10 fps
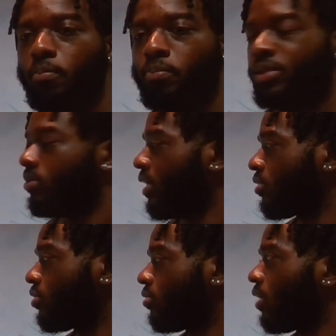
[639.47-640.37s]

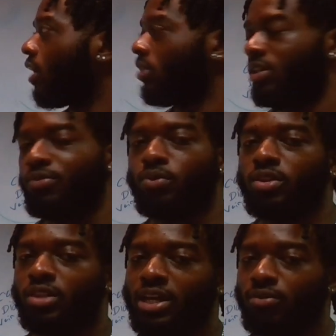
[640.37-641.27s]
But I'll leave you
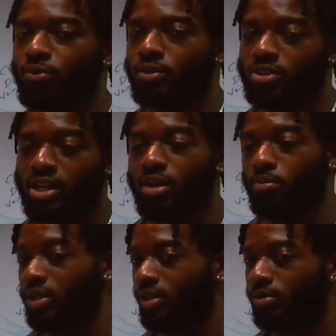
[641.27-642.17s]
with that for the time
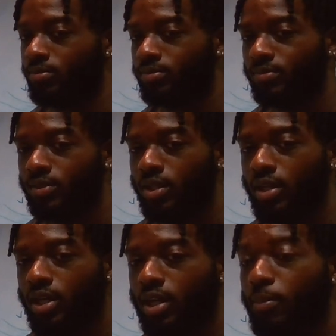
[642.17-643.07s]
being.
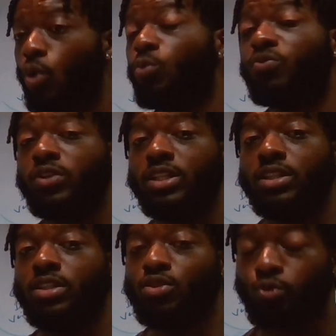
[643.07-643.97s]
Hopefully
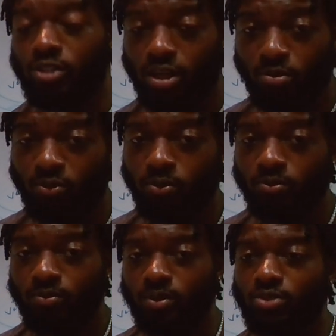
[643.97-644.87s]
this was helpful
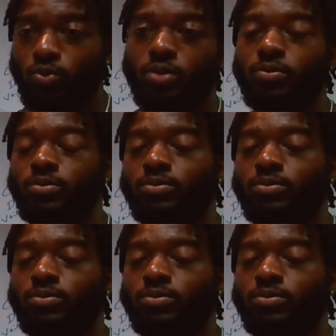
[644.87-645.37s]
as well.